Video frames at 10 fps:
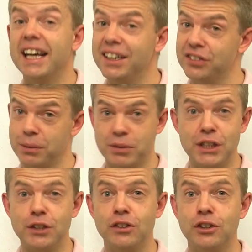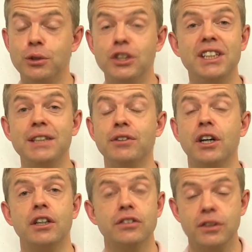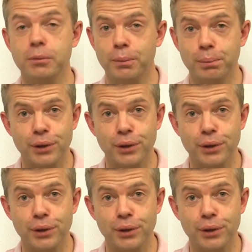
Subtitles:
Here's something you can do. You can even ask them on